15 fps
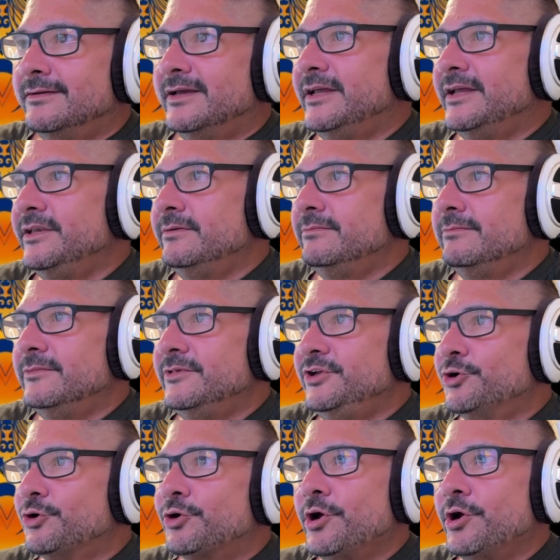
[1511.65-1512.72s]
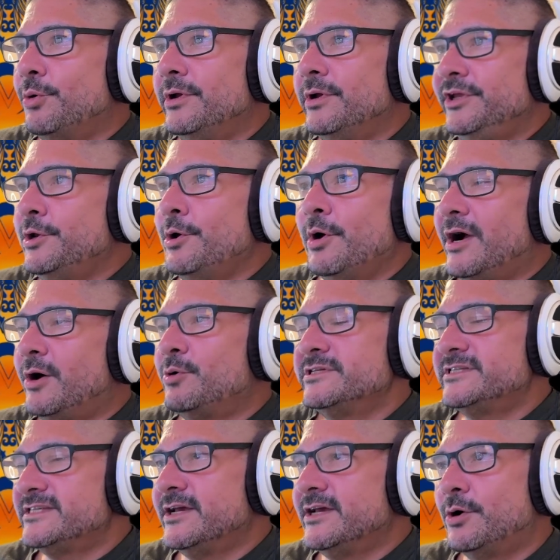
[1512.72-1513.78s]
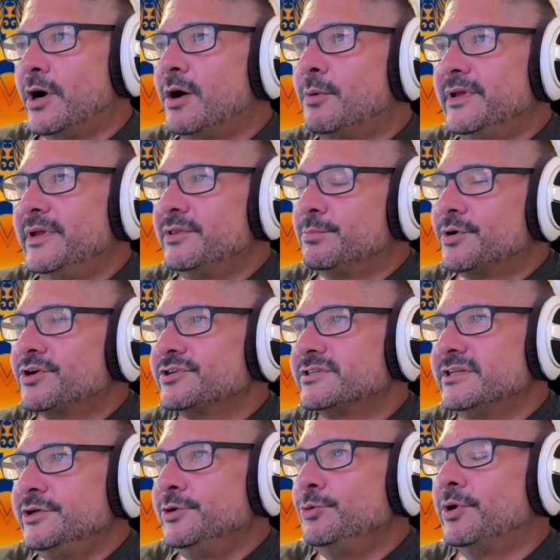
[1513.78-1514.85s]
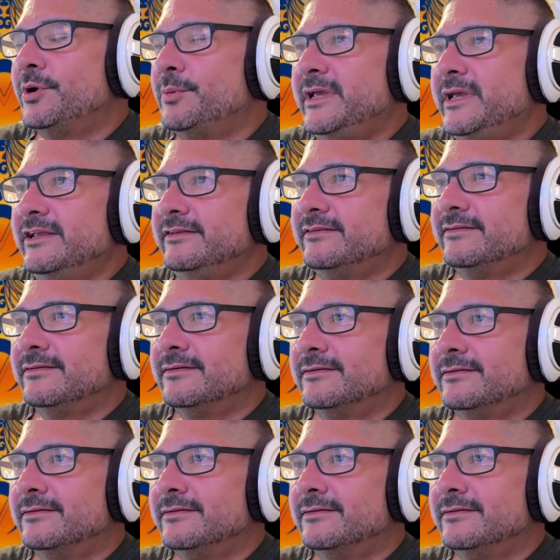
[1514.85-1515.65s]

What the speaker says: and you're going, I always say go out and be the person you want to meet.